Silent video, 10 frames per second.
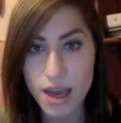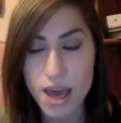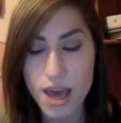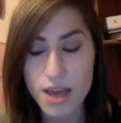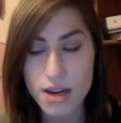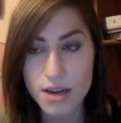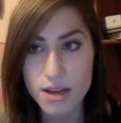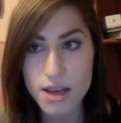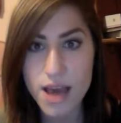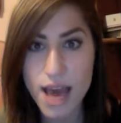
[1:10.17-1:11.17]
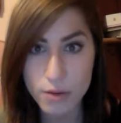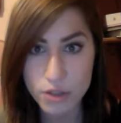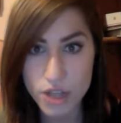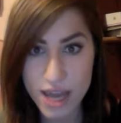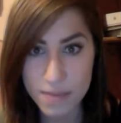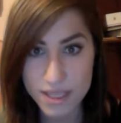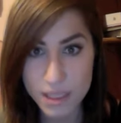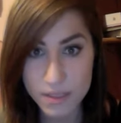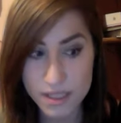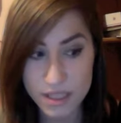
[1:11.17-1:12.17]
and I will try and be as
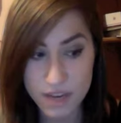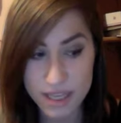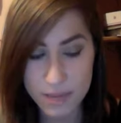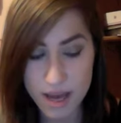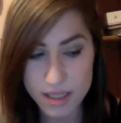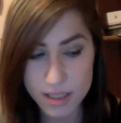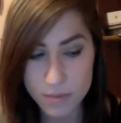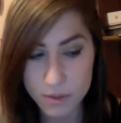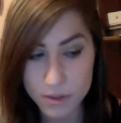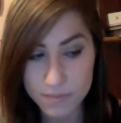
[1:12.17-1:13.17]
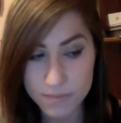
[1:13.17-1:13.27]
specific as possible.